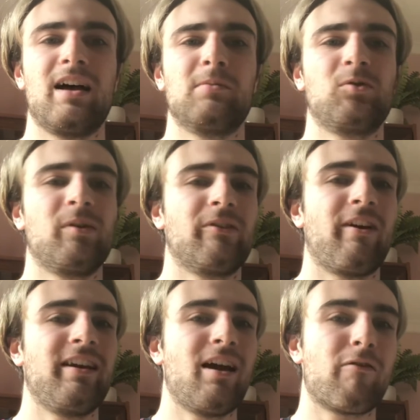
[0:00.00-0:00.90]
So it's like
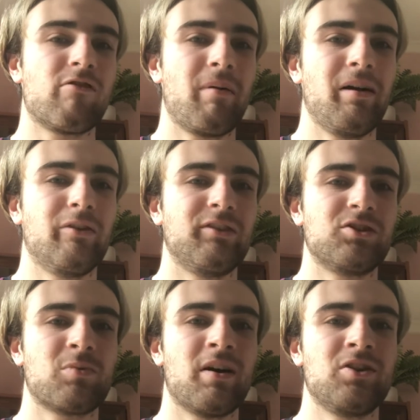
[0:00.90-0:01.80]
in Alfa Romeo's
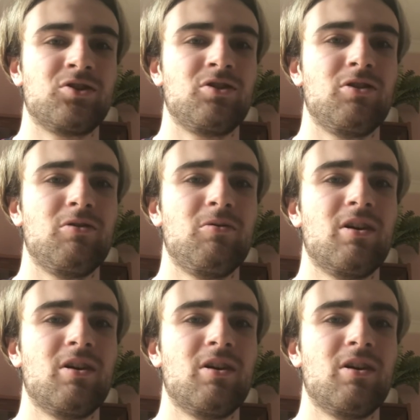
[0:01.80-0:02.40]
situation, you